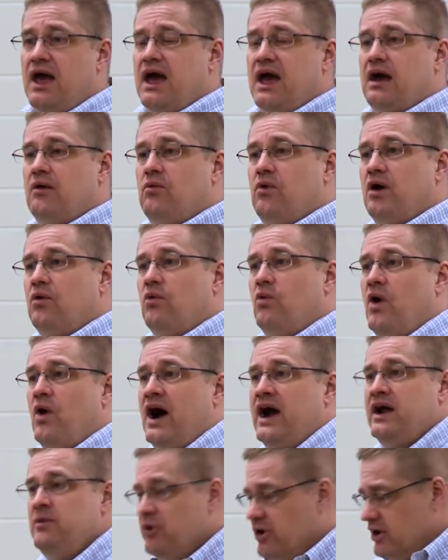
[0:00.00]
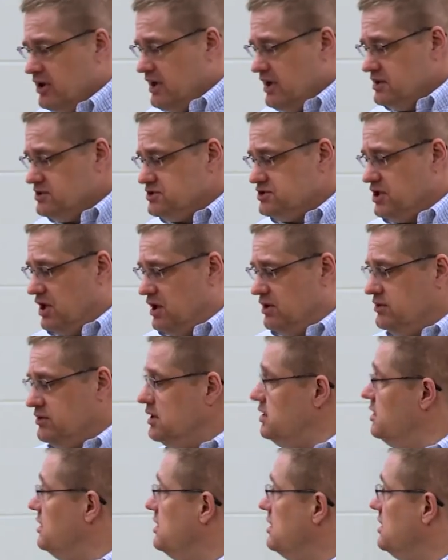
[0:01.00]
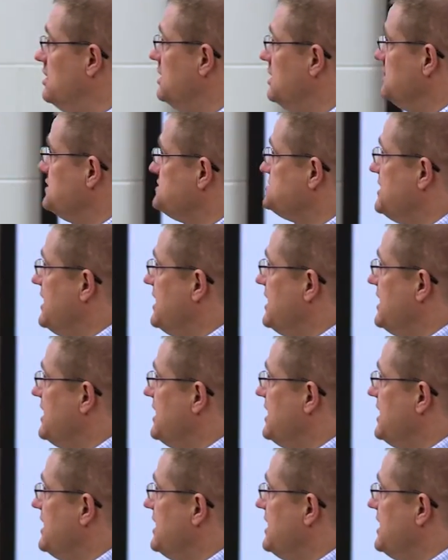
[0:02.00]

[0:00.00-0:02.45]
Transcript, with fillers: And what Wineburg has shown is